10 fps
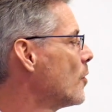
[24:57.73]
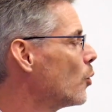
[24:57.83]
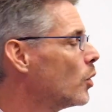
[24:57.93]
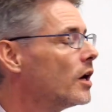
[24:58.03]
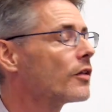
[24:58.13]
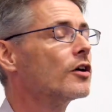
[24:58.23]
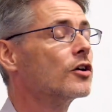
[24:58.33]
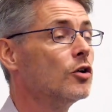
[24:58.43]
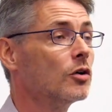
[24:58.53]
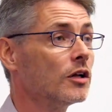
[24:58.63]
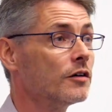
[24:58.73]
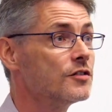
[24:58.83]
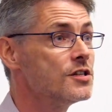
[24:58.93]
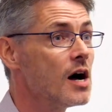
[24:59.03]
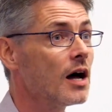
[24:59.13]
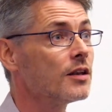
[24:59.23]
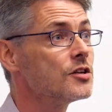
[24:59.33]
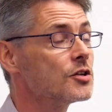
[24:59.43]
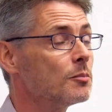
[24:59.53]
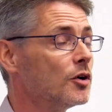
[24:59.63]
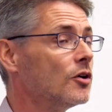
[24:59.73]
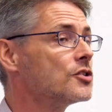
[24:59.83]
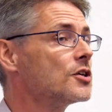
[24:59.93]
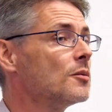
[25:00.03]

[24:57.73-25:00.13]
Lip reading: work that Google have done to put